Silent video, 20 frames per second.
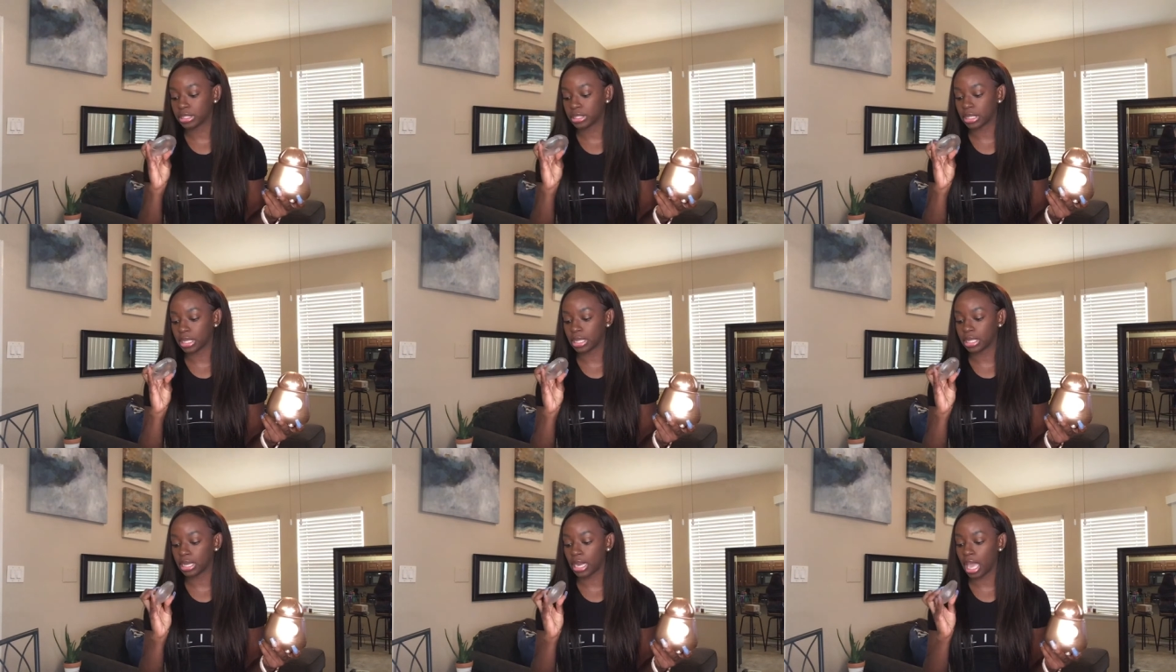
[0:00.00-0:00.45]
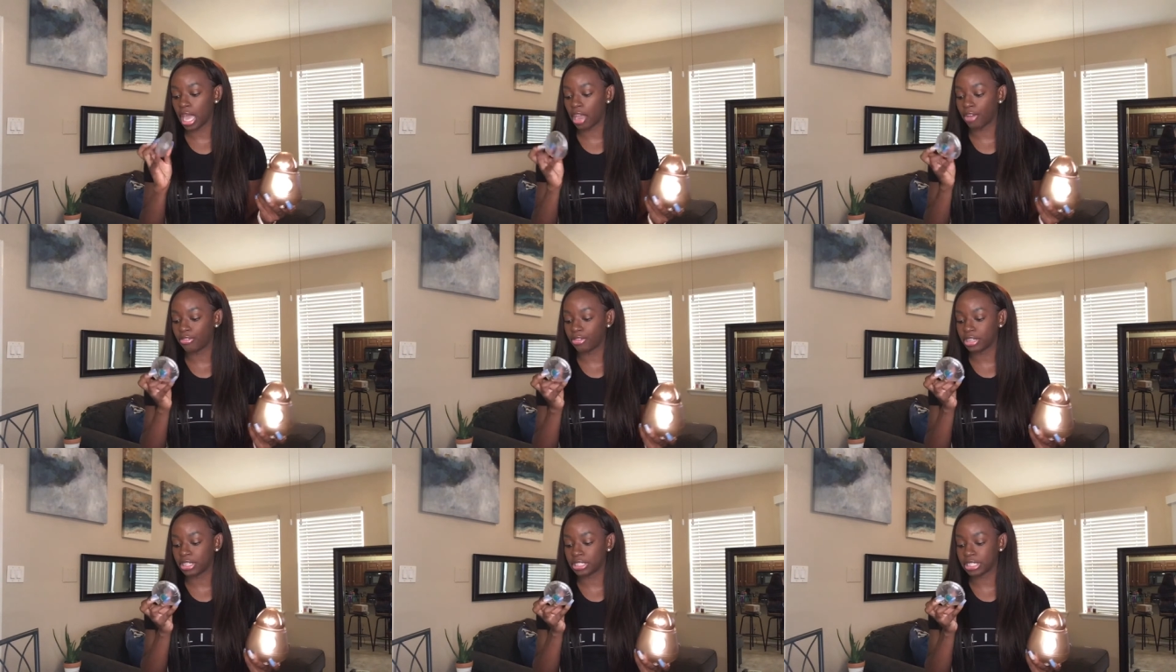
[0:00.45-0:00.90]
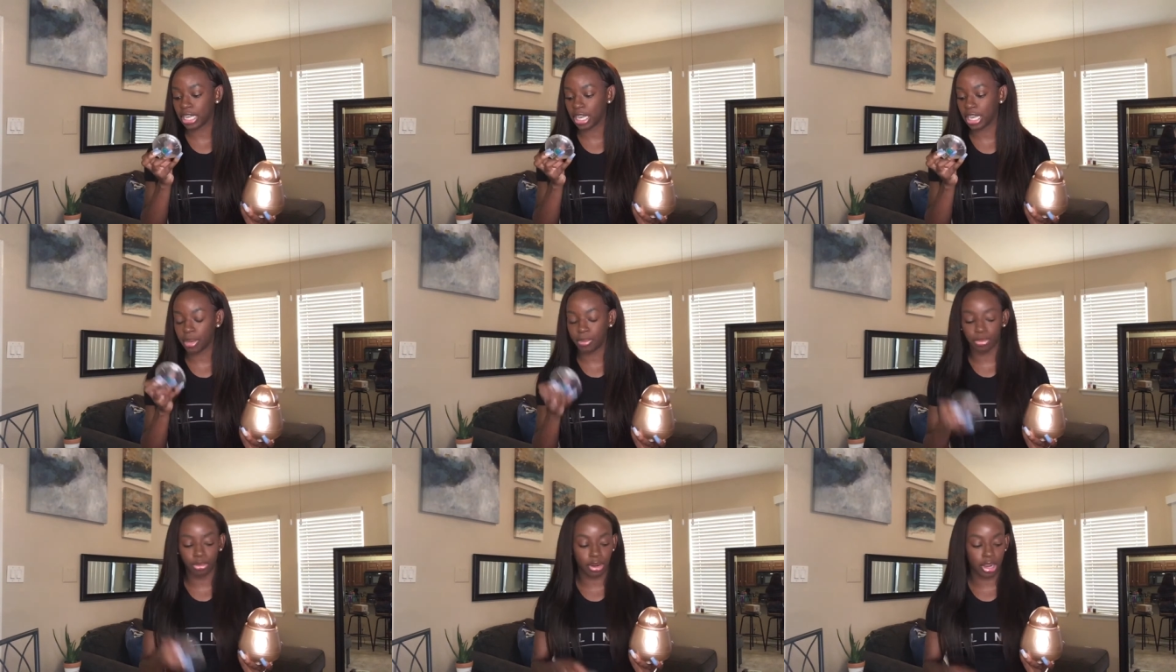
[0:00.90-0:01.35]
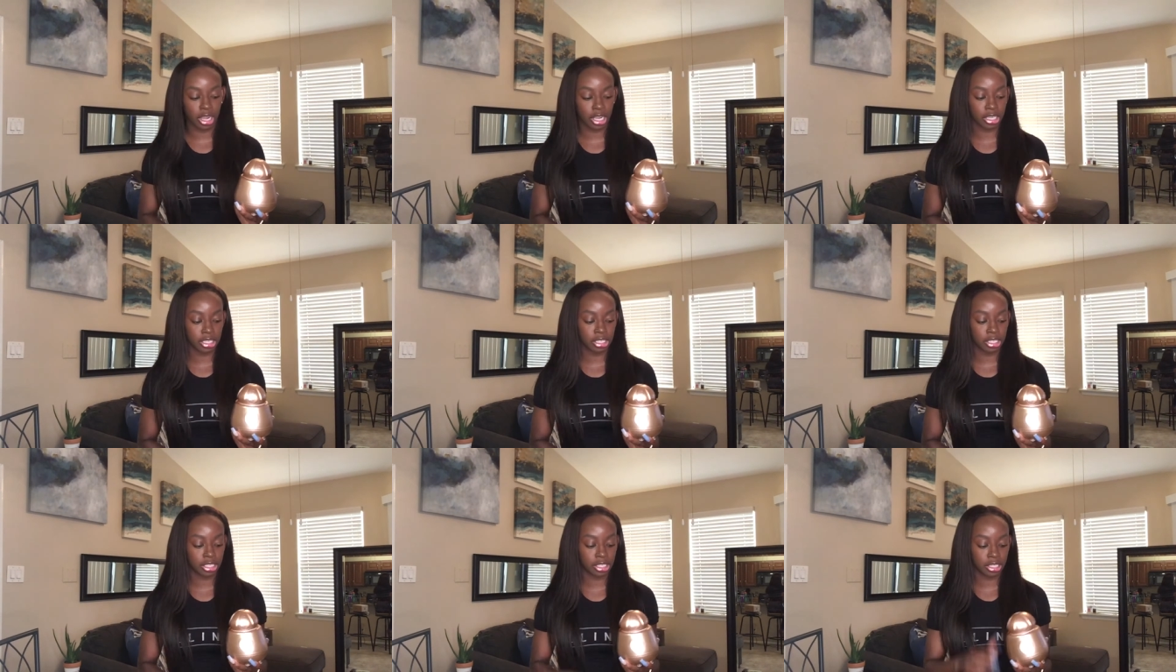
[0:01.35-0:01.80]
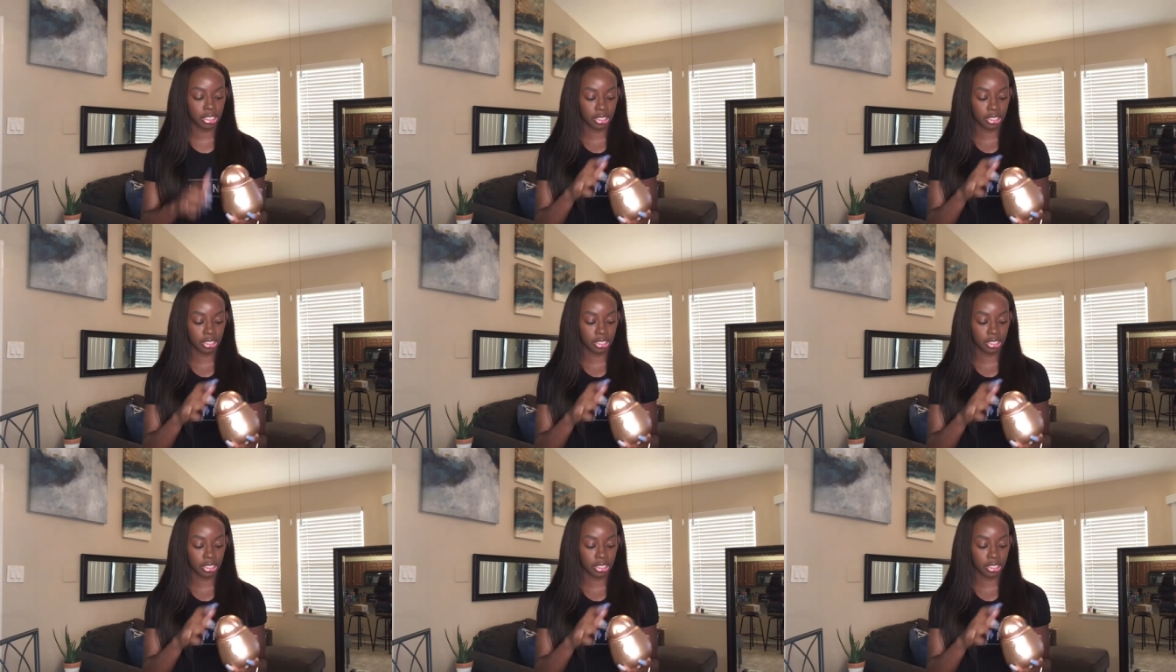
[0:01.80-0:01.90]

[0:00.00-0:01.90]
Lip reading: Like an everyday brush.